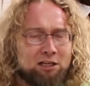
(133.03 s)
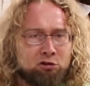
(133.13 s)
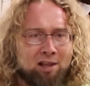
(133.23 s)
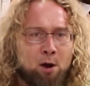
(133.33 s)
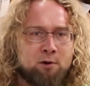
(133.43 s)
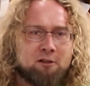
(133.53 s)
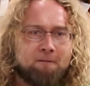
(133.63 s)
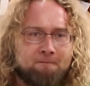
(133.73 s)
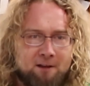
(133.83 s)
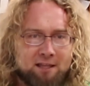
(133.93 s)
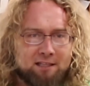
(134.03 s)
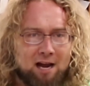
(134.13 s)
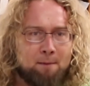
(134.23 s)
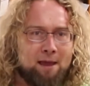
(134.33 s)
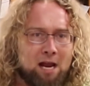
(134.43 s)
So that was the 5th
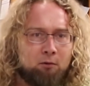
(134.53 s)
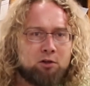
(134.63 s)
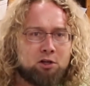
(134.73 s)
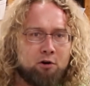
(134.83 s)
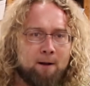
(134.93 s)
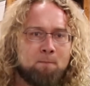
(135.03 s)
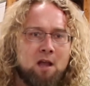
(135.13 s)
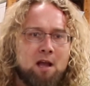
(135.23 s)
time Arizona